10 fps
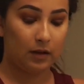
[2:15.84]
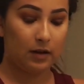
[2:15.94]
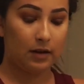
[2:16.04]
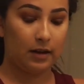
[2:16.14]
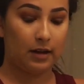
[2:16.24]
and
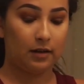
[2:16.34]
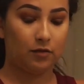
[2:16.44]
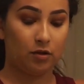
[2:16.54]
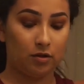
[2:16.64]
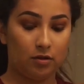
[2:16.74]
I kind of
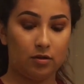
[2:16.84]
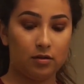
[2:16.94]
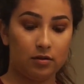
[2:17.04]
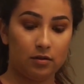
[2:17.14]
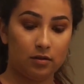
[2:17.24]
just,
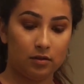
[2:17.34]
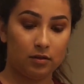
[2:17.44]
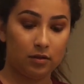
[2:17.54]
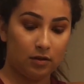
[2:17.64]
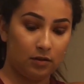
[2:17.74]

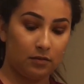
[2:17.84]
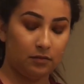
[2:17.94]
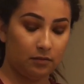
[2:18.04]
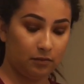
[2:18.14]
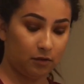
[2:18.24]

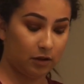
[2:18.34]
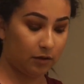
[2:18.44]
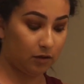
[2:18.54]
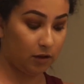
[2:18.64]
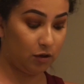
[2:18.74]
so that
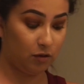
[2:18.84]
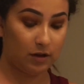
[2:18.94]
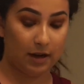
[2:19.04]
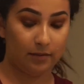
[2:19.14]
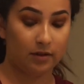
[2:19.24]
was only two
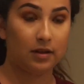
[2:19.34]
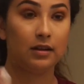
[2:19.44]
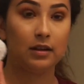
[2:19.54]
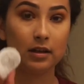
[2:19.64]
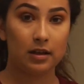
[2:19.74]
times, and
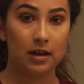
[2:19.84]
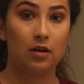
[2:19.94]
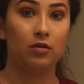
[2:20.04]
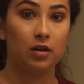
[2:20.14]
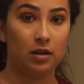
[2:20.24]
look how
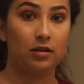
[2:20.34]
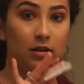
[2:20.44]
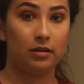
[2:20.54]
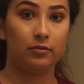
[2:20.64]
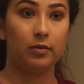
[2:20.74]
good
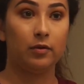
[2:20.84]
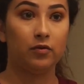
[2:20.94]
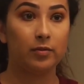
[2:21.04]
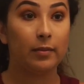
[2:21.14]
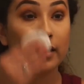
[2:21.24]
this
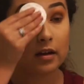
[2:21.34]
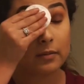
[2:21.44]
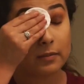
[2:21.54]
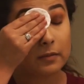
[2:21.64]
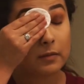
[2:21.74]
removes my makeup.